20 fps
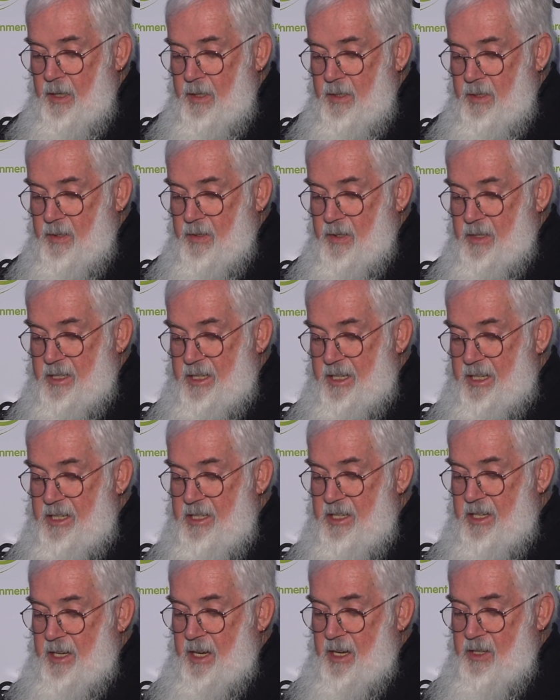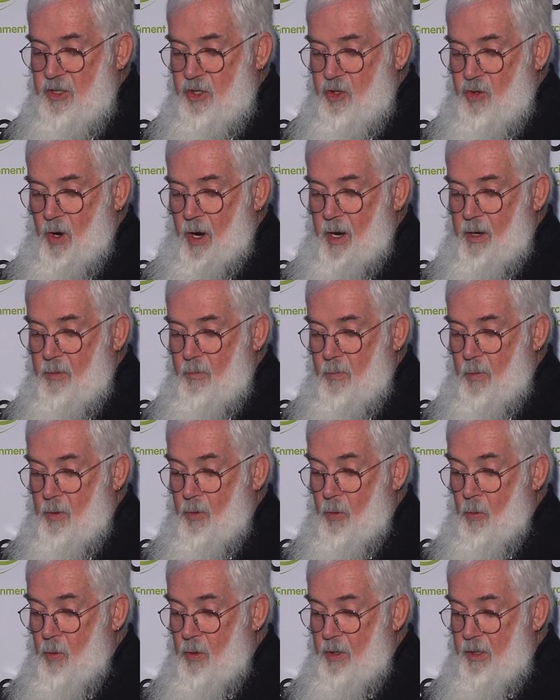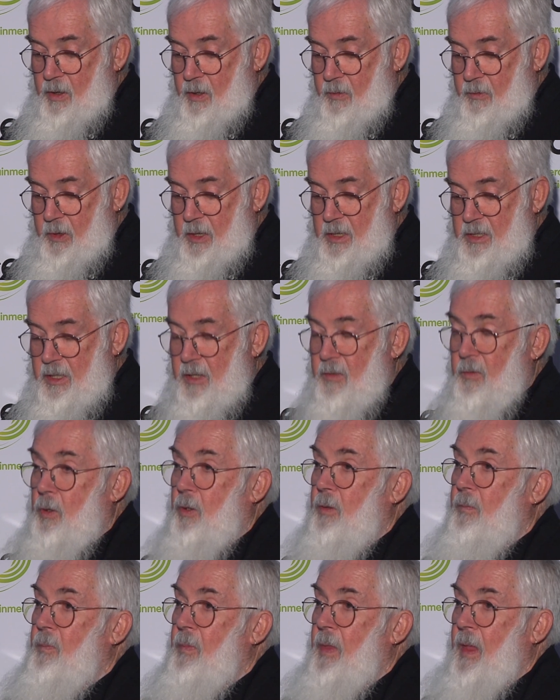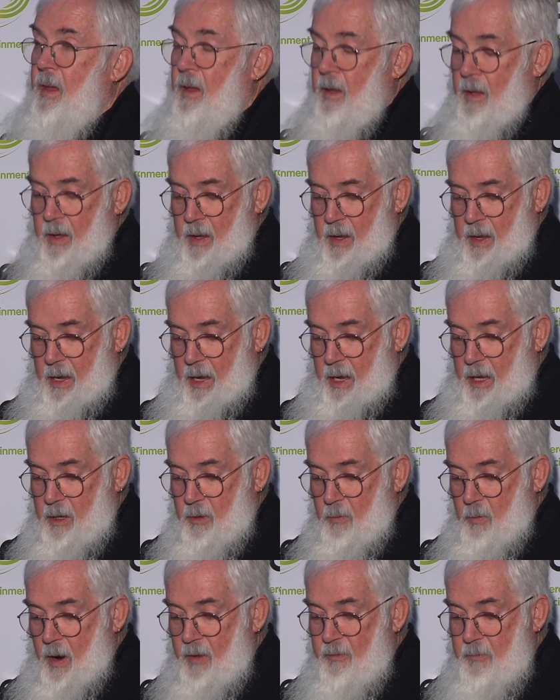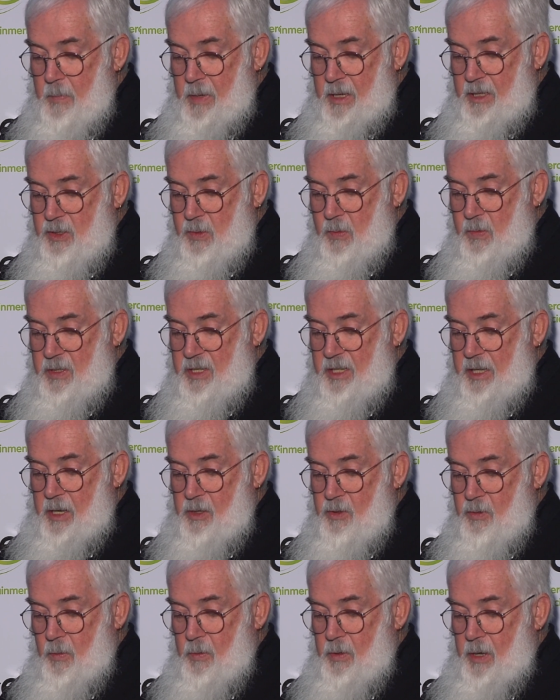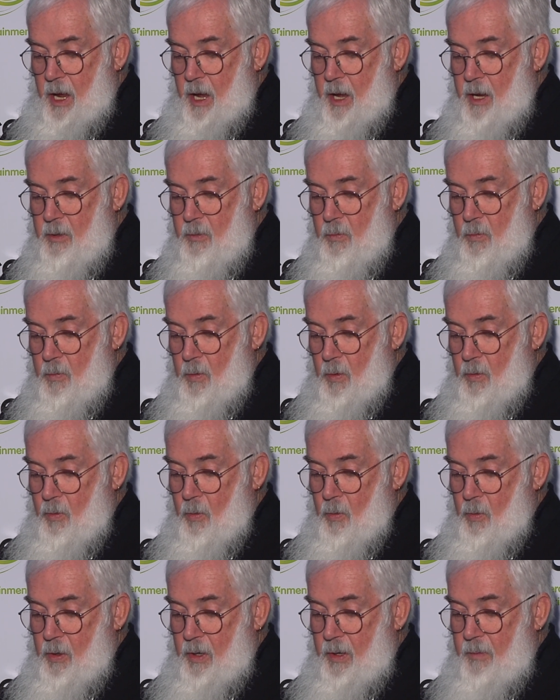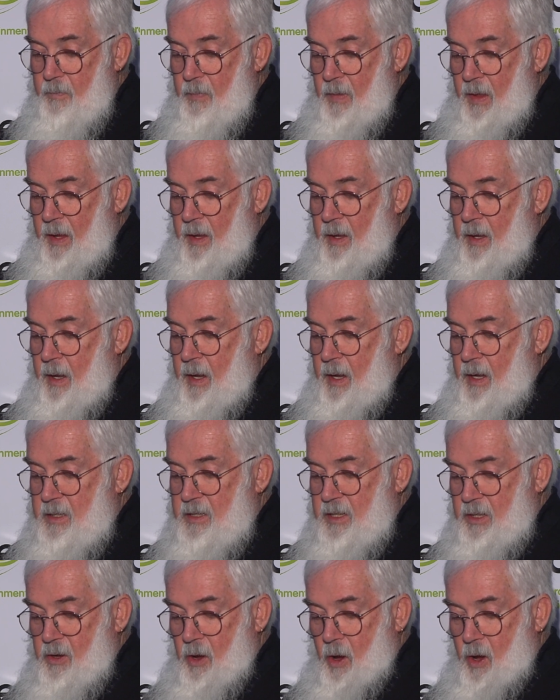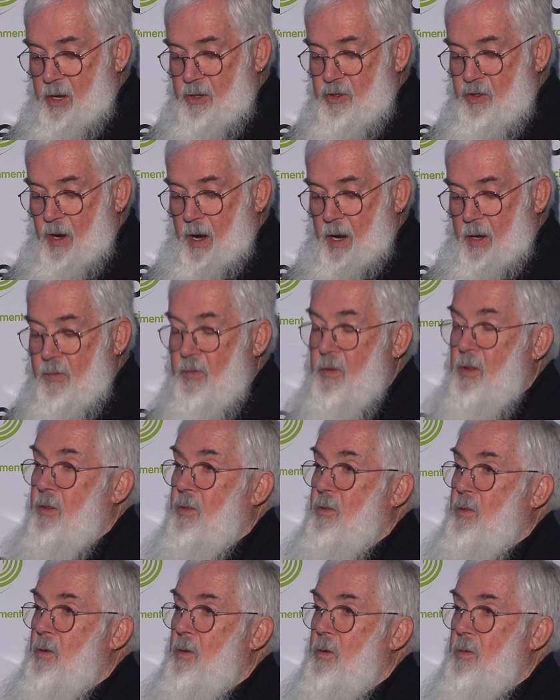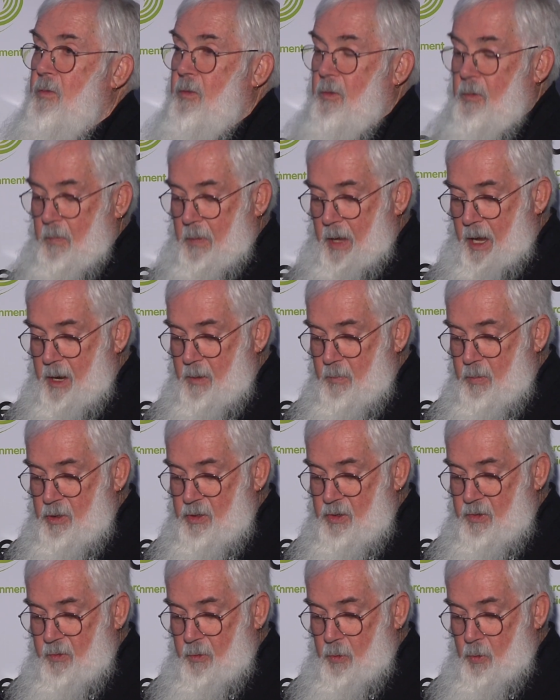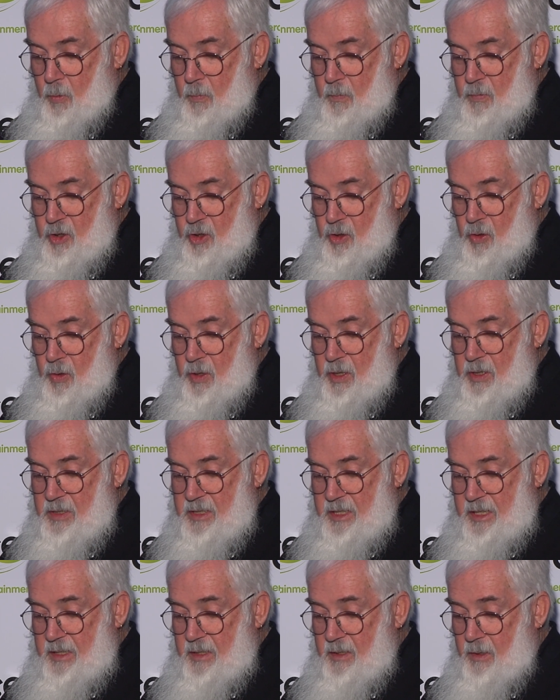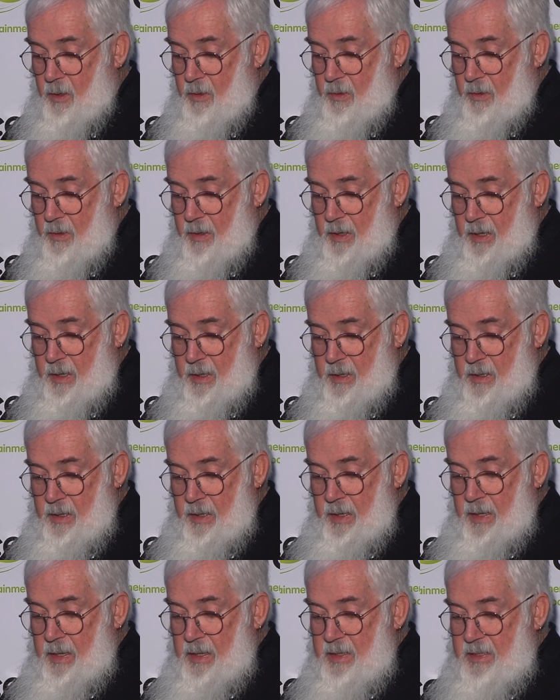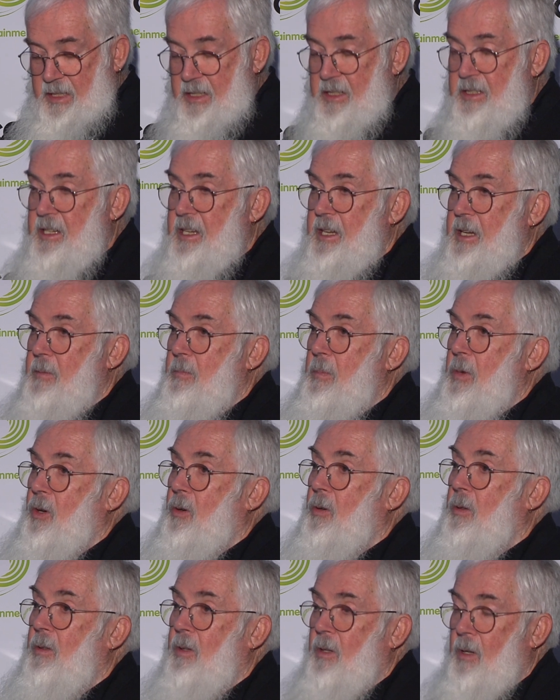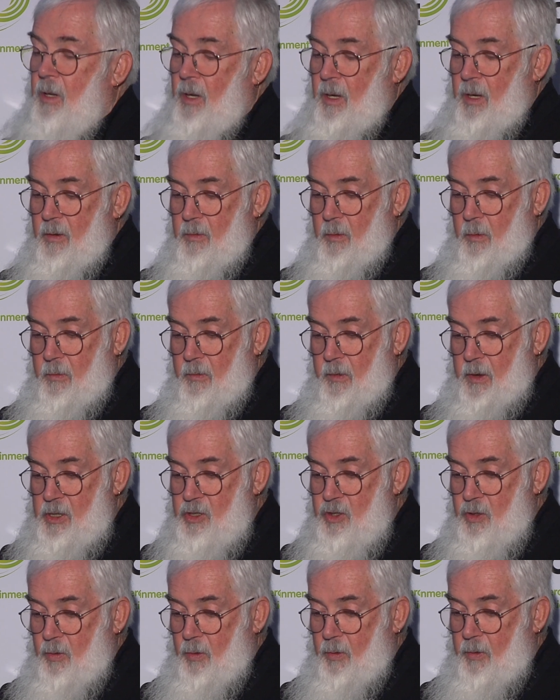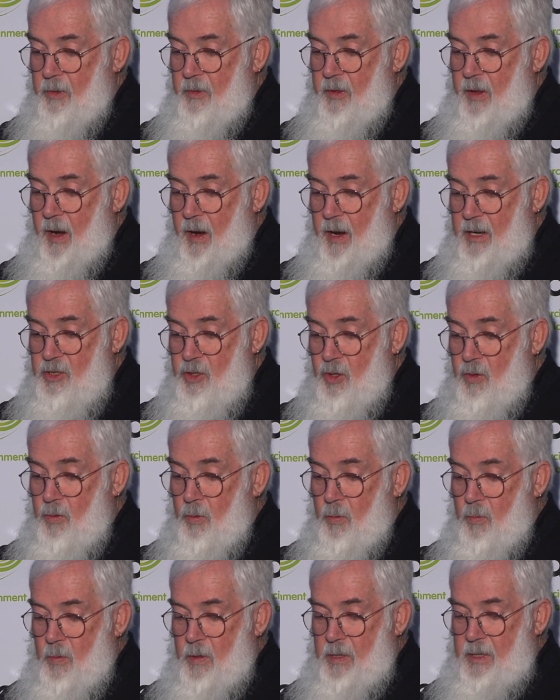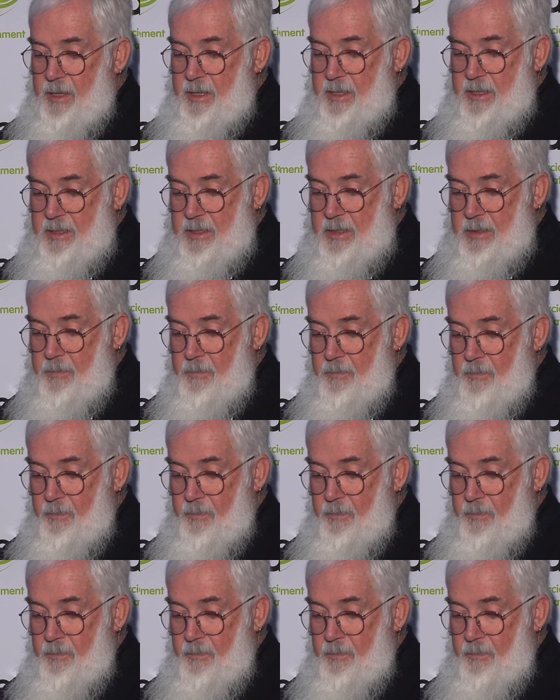to the TCS truck recording the festival, and a rough mix was sent to a Nagra recorder as a guide track for the crew from Cambridge Film shooting on 16mm for eventual theatrical release.